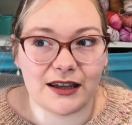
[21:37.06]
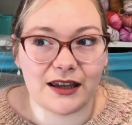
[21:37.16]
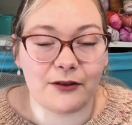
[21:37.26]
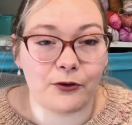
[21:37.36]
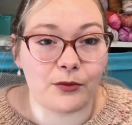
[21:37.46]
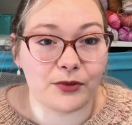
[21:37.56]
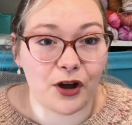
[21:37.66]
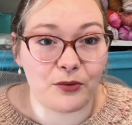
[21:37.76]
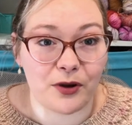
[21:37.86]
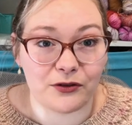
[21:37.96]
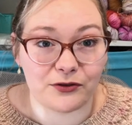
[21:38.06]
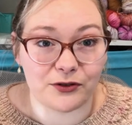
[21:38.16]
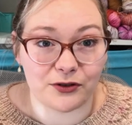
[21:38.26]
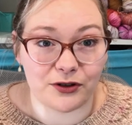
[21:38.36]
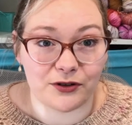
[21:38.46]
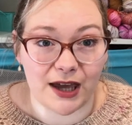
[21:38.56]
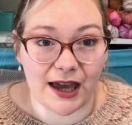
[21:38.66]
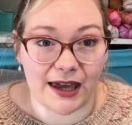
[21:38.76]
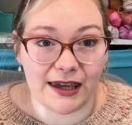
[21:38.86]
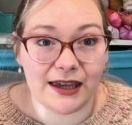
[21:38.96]
From
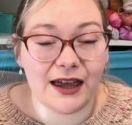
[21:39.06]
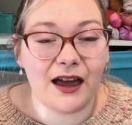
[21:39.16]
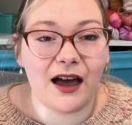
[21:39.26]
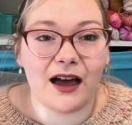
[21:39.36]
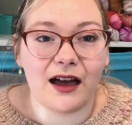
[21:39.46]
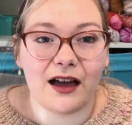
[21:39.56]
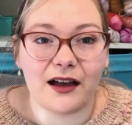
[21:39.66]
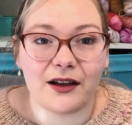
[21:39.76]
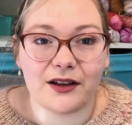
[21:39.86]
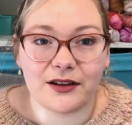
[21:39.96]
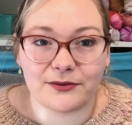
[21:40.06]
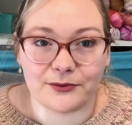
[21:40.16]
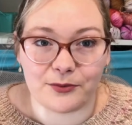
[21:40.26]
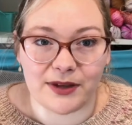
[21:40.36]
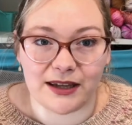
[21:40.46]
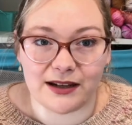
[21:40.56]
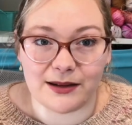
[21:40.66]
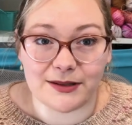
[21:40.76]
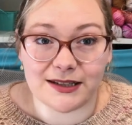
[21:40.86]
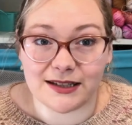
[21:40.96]
copo.uk will be a
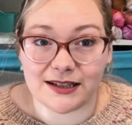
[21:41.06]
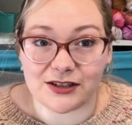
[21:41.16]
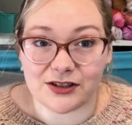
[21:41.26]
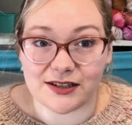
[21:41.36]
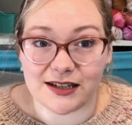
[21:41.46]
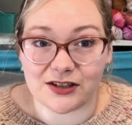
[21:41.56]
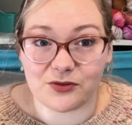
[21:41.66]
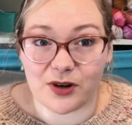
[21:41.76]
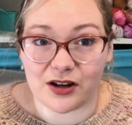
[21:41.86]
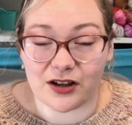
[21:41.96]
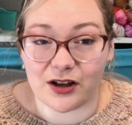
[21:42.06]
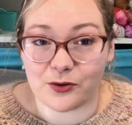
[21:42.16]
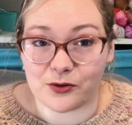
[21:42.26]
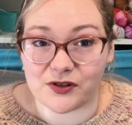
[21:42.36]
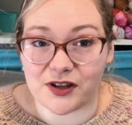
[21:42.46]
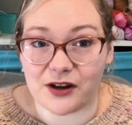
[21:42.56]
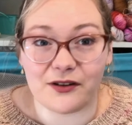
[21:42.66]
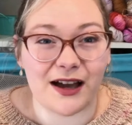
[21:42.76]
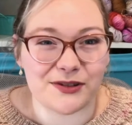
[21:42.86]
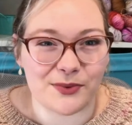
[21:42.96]
limited edition stitch marker also,
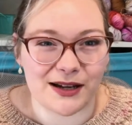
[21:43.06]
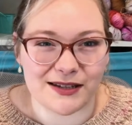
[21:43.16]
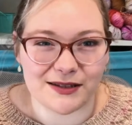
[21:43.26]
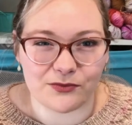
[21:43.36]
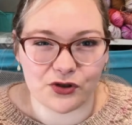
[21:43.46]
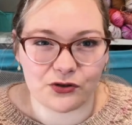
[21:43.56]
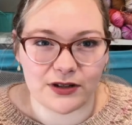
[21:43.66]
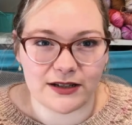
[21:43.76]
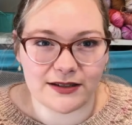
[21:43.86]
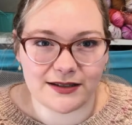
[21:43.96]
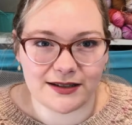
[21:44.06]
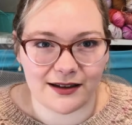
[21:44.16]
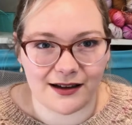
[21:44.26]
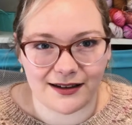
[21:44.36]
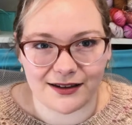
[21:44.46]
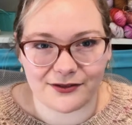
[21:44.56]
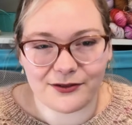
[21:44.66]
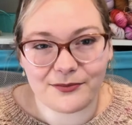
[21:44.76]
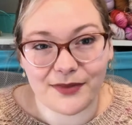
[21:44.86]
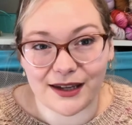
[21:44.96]
as well as some treats to kind of
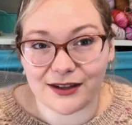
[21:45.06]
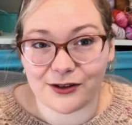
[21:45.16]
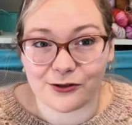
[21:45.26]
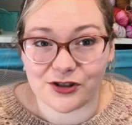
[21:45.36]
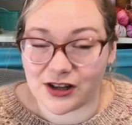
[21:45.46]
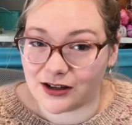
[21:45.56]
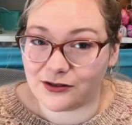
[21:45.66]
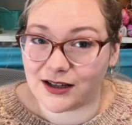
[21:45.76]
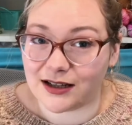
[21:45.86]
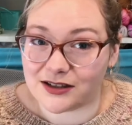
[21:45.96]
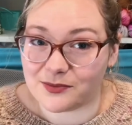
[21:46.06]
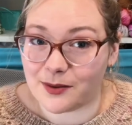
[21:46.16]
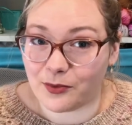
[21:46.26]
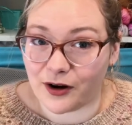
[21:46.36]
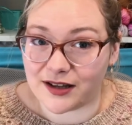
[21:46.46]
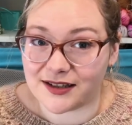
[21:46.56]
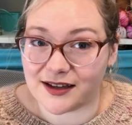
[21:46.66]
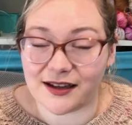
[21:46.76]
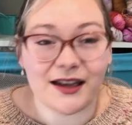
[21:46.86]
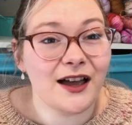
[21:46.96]
make your January a little bit brighter.
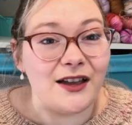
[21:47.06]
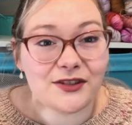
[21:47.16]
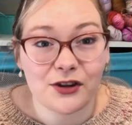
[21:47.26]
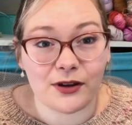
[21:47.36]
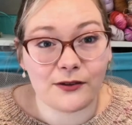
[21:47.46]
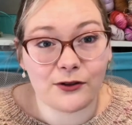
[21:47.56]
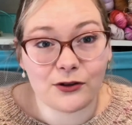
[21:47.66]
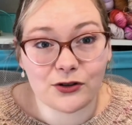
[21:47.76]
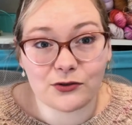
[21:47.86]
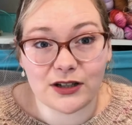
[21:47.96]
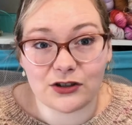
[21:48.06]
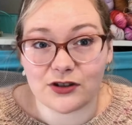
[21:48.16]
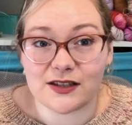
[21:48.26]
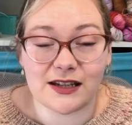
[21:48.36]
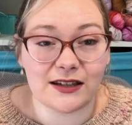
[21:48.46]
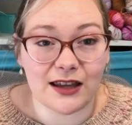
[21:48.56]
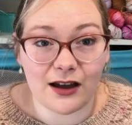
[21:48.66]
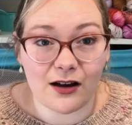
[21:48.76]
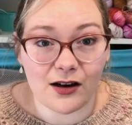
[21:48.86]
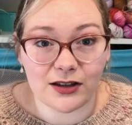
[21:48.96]
So if you're at all interested, they
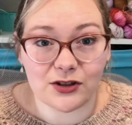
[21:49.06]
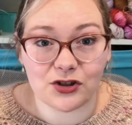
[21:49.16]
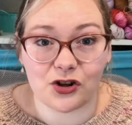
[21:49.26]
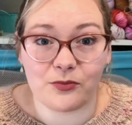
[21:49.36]
are in the shop.